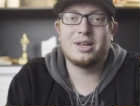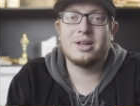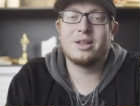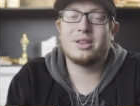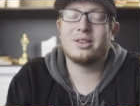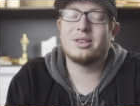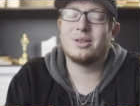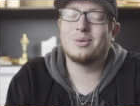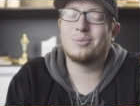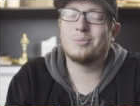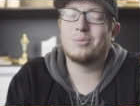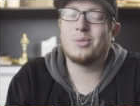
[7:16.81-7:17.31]

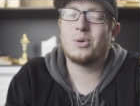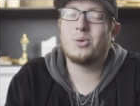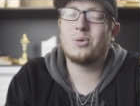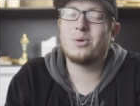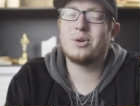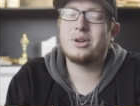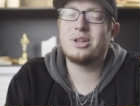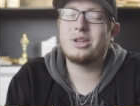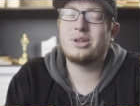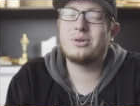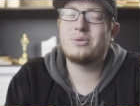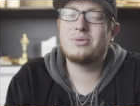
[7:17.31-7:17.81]
The
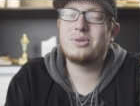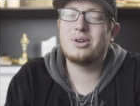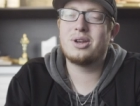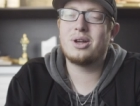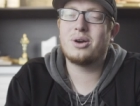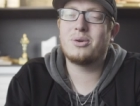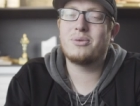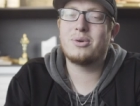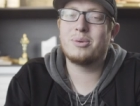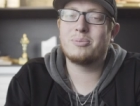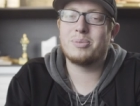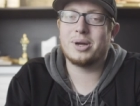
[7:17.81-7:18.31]
more you
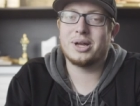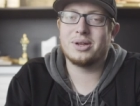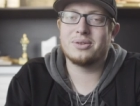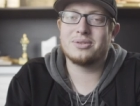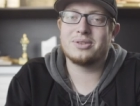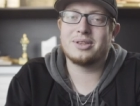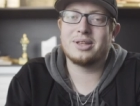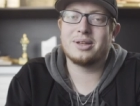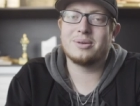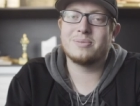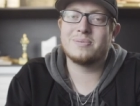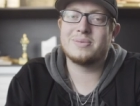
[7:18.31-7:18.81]
know
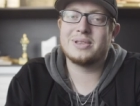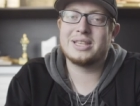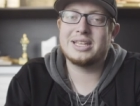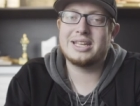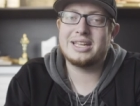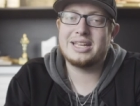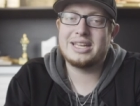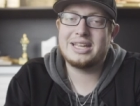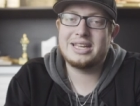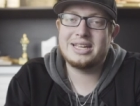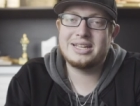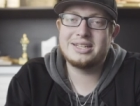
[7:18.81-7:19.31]
about them,
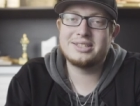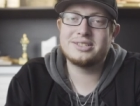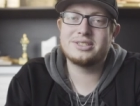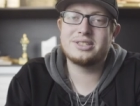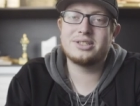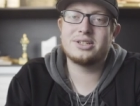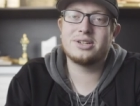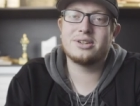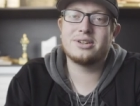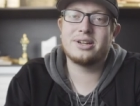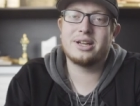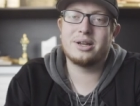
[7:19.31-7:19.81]
the
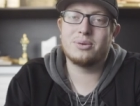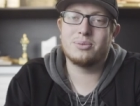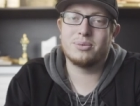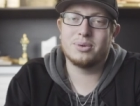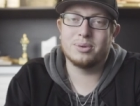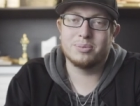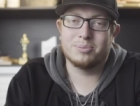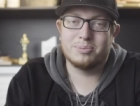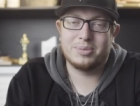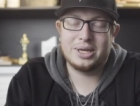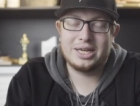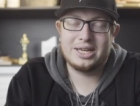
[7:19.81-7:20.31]
easier it
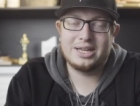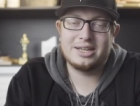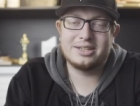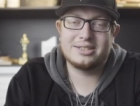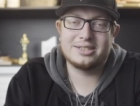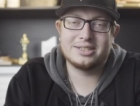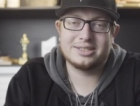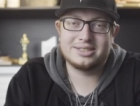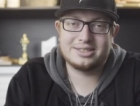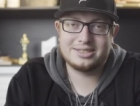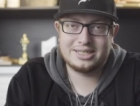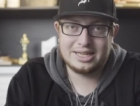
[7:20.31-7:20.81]
will be
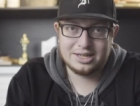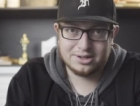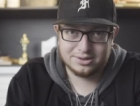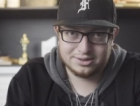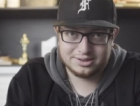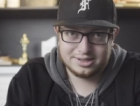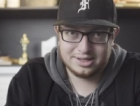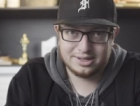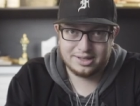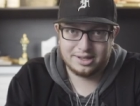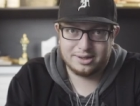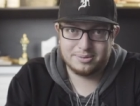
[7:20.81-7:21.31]
to sell
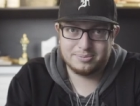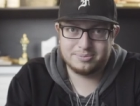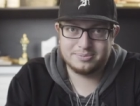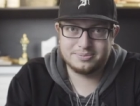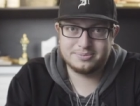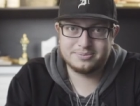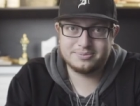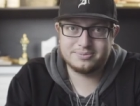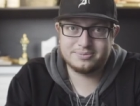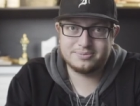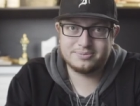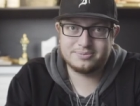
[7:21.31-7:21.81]
to them.
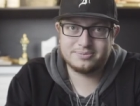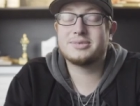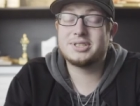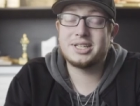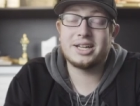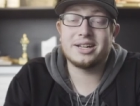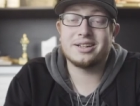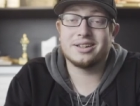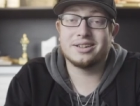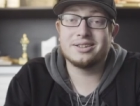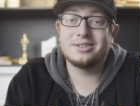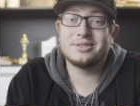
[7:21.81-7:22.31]

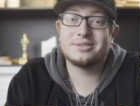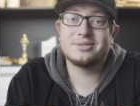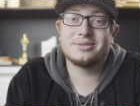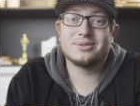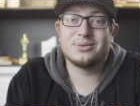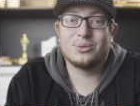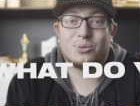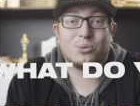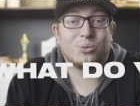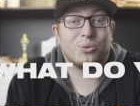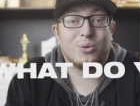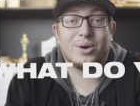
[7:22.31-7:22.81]
Second,
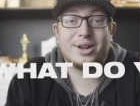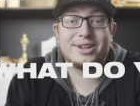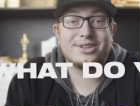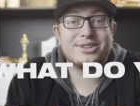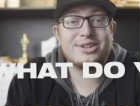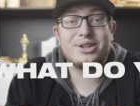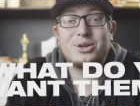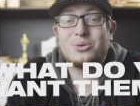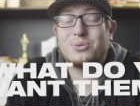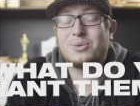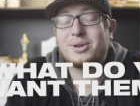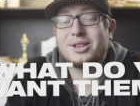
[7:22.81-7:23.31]
what do
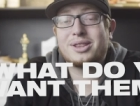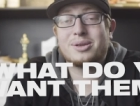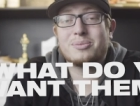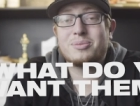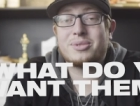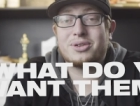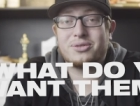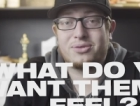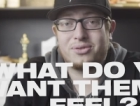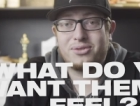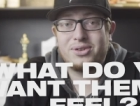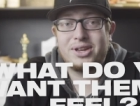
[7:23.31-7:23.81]
you want them
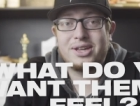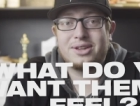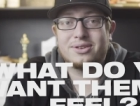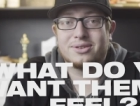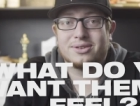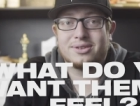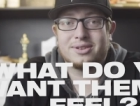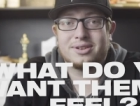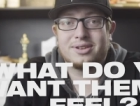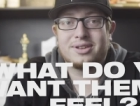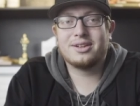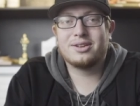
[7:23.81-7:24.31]
to
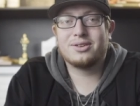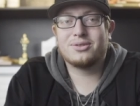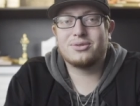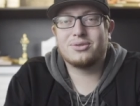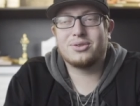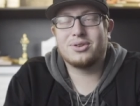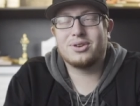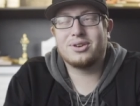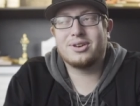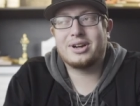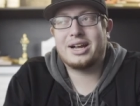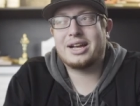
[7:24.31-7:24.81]
feel?
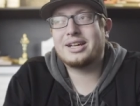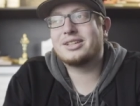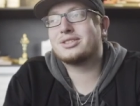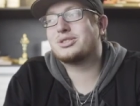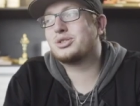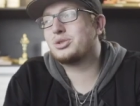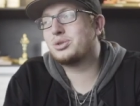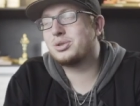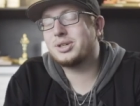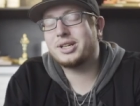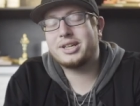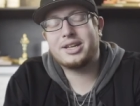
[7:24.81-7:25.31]
For as
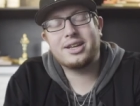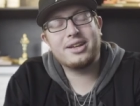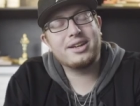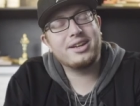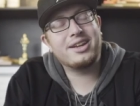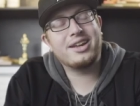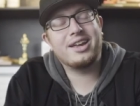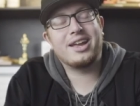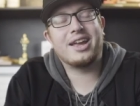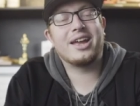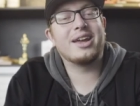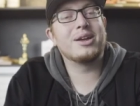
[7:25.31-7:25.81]

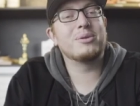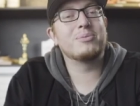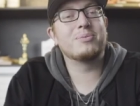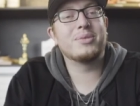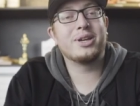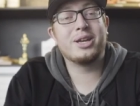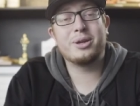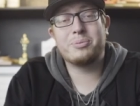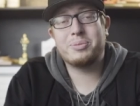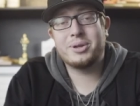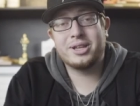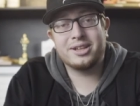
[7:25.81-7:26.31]
tricky and
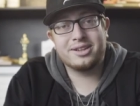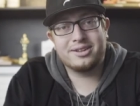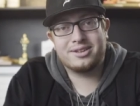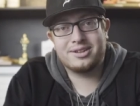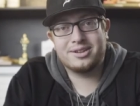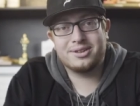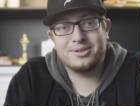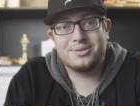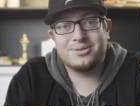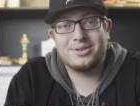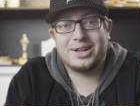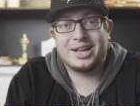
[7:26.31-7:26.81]

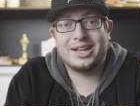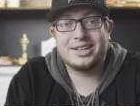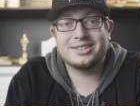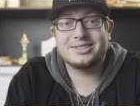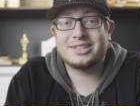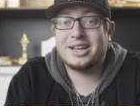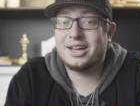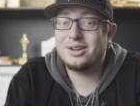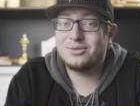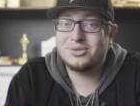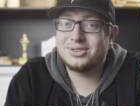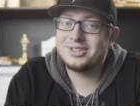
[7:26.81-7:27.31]
manipulative as
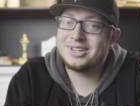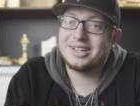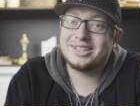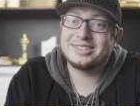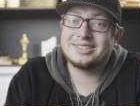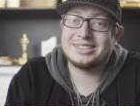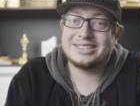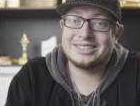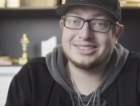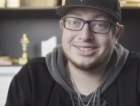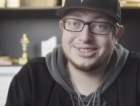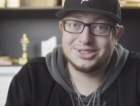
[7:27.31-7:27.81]

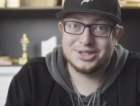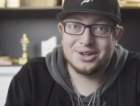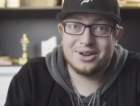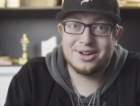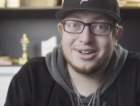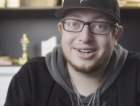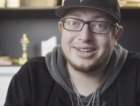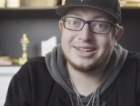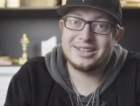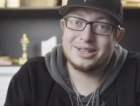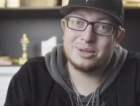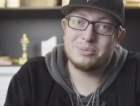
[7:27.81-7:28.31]
advertising has
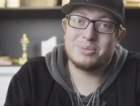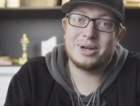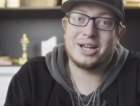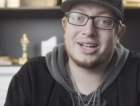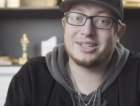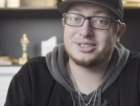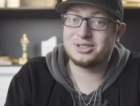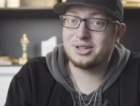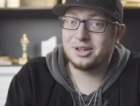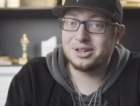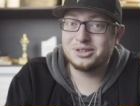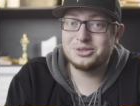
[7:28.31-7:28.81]
gotten in the
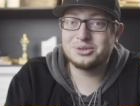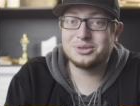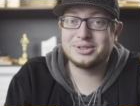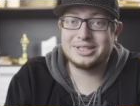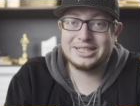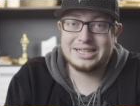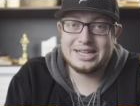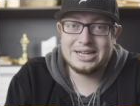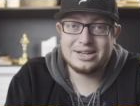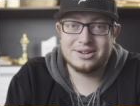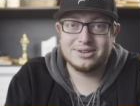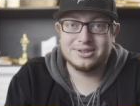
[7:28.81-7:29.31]
past 100
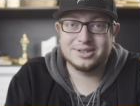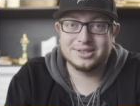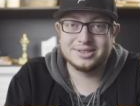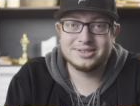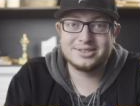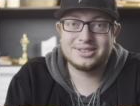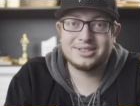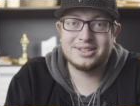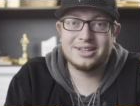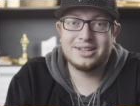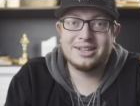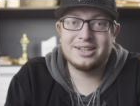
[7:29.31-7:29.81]
years,